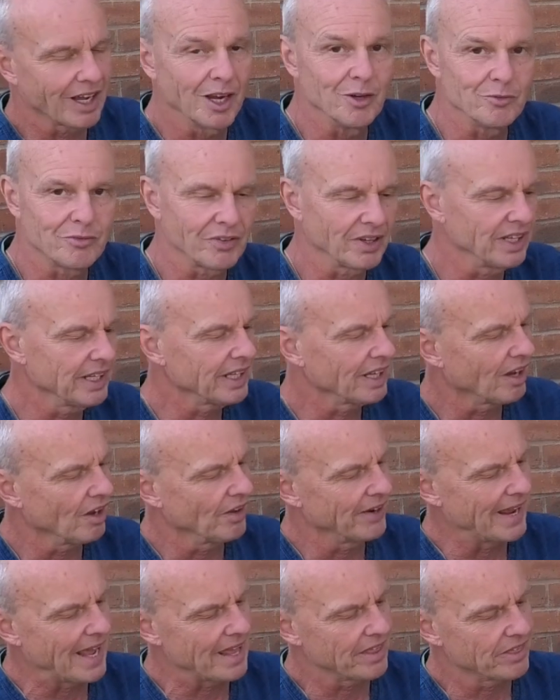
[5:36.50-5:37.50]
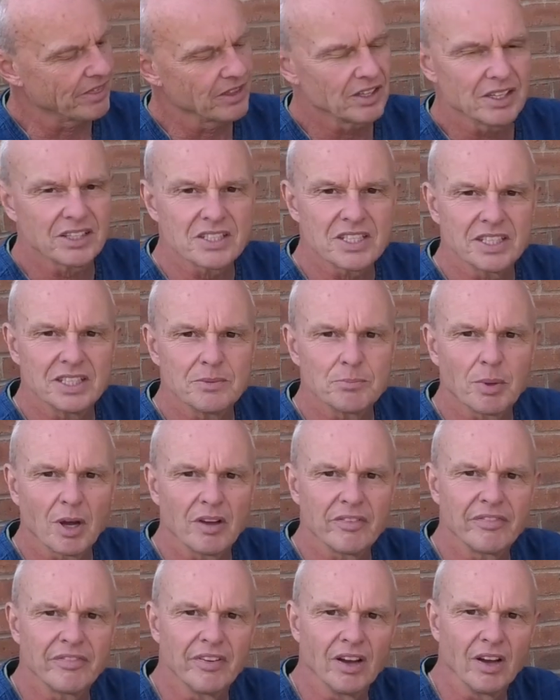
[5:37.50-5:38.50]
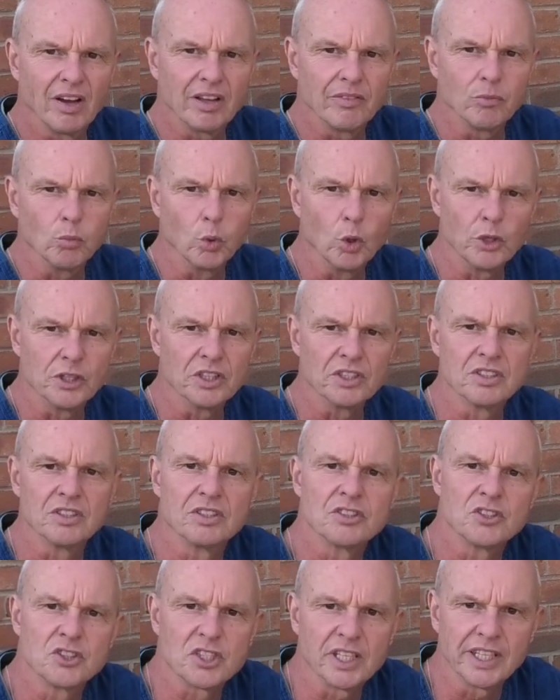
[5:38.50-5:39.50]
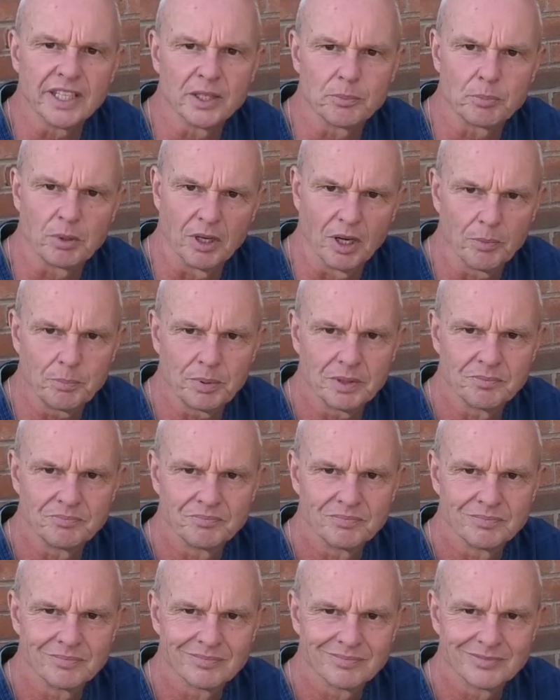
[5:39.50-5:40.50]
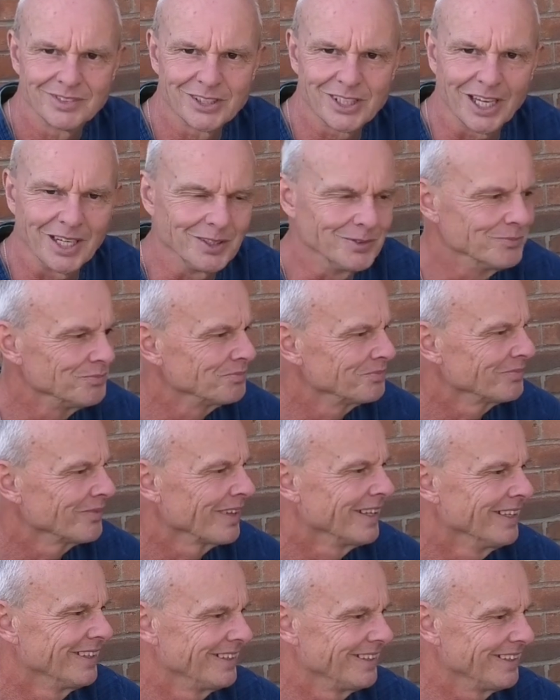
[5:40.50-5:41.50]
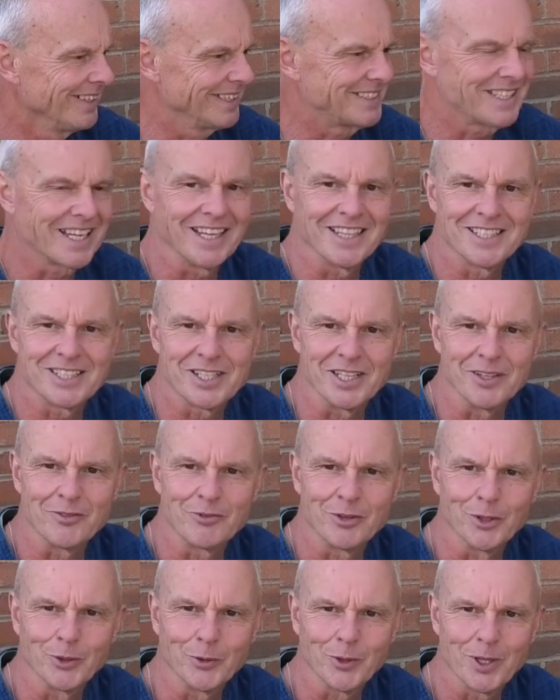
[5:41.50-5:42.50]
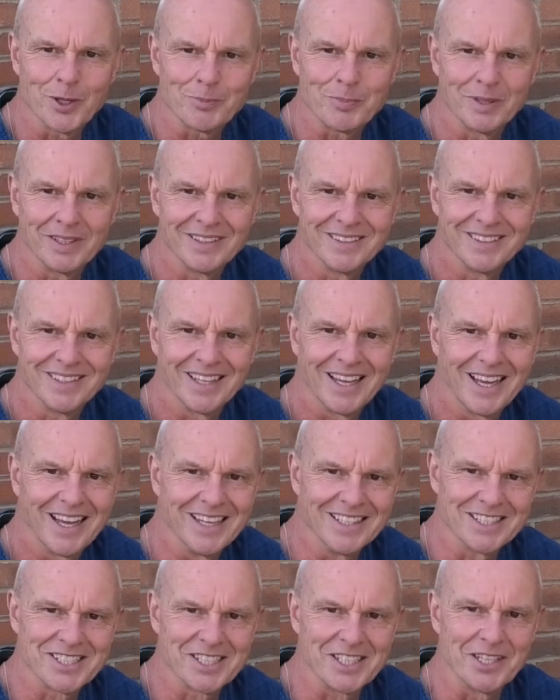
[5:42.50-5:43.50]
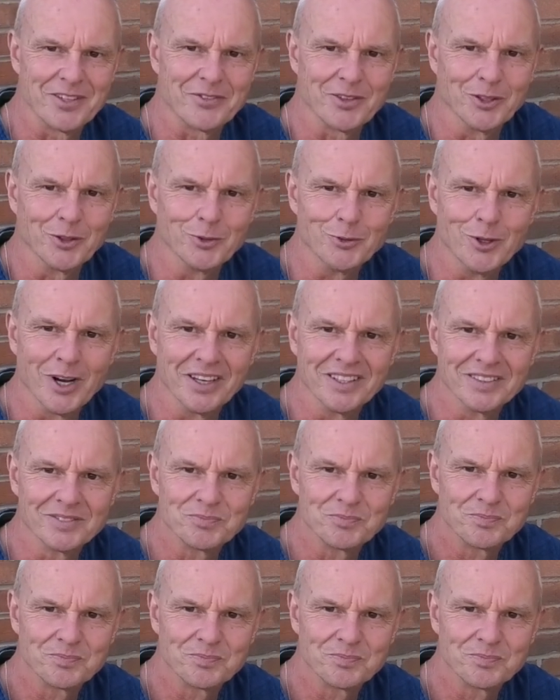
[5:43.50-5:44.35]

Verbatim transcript: hopefully, on a 13 by 5 wooden Zinger prop. So, let's get this thing fueled up and see if it will run.